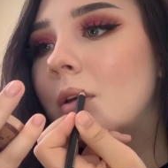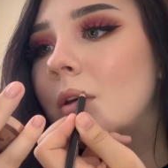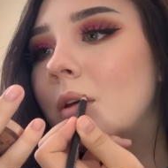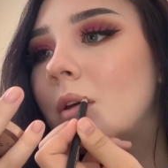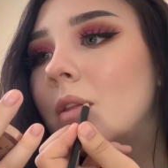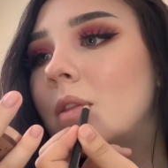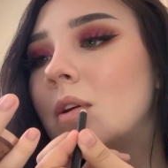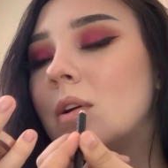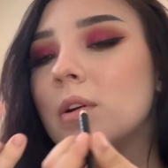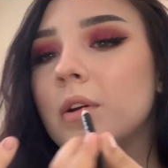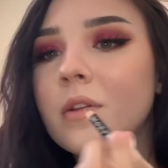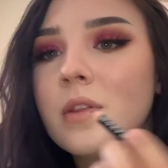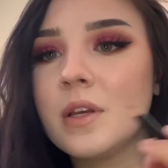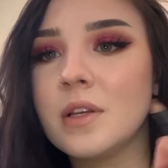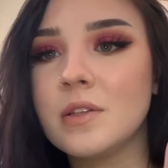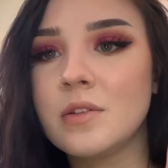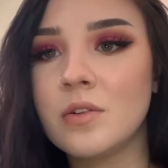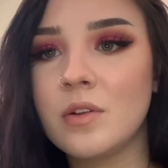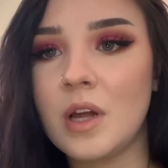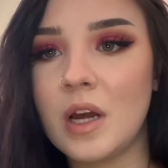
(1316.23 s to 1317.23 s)
And they
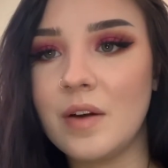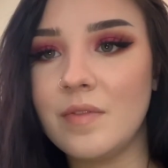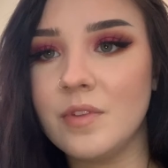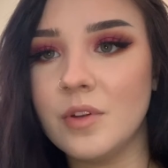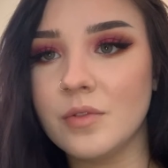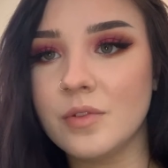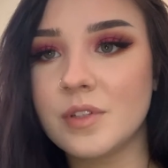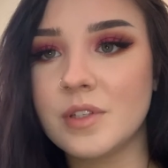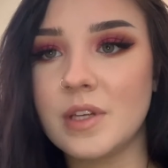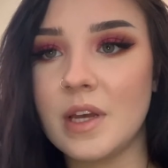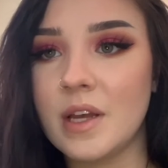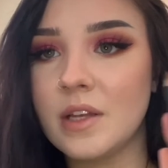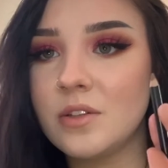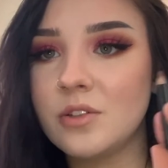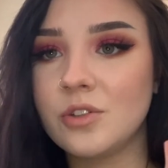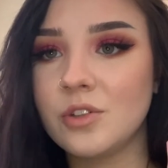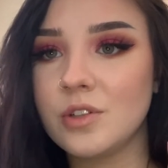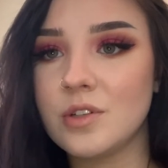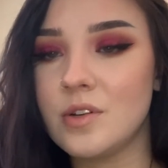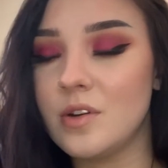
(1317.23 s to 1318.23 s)
still have those sets,
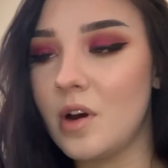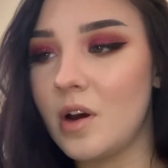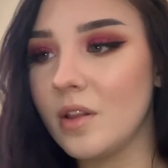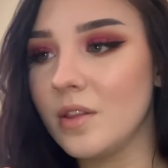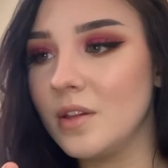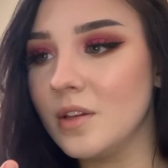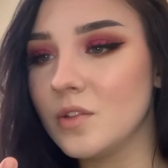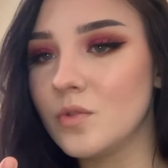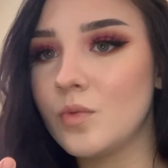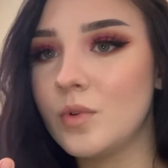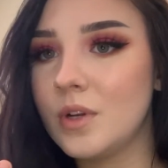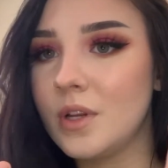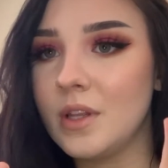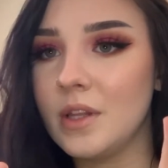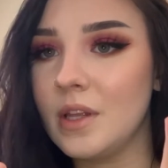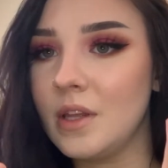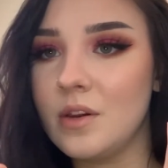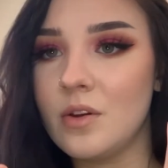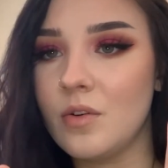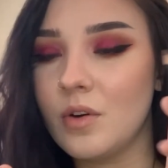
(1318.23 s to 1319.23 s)
just not this one, and
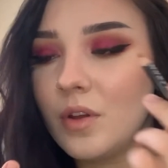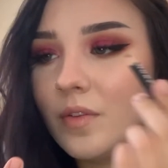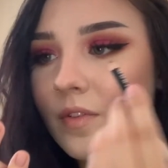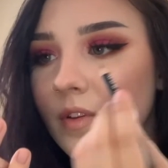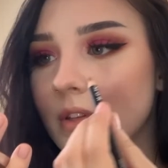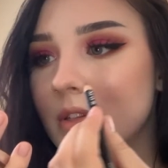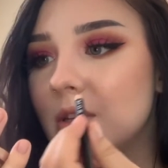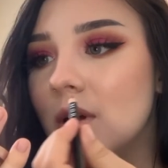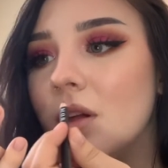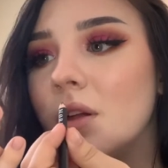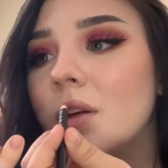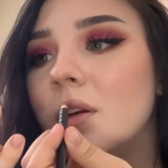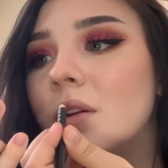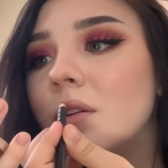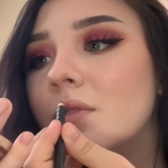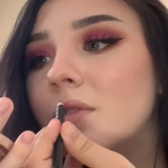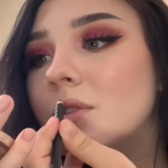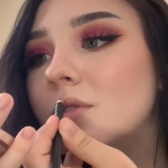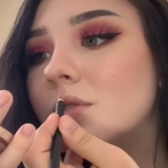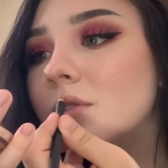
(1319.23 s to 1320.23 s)
they don't even sell it
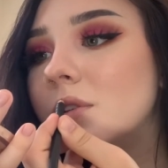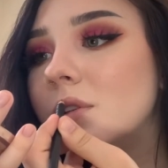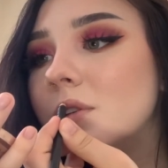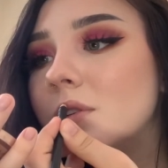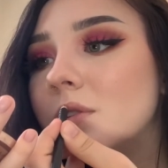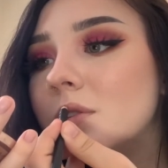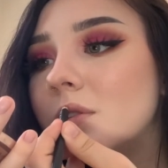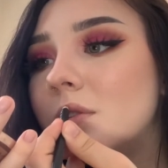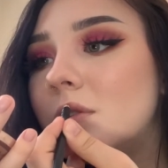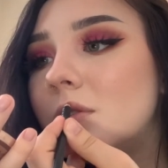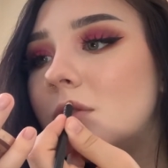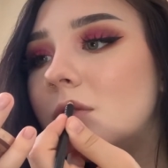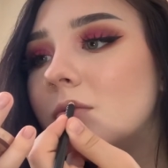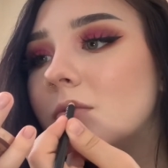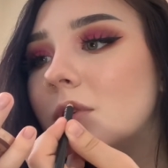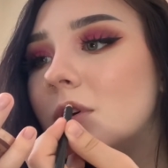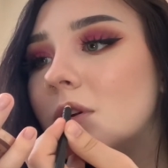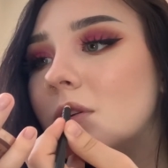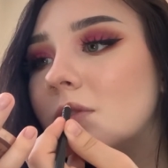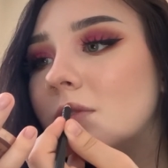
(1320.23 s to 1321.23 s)
individually, so I'm
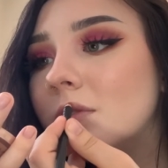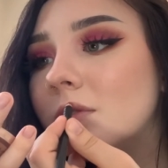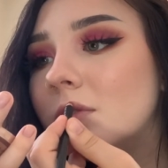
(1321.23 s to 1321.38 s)
kind of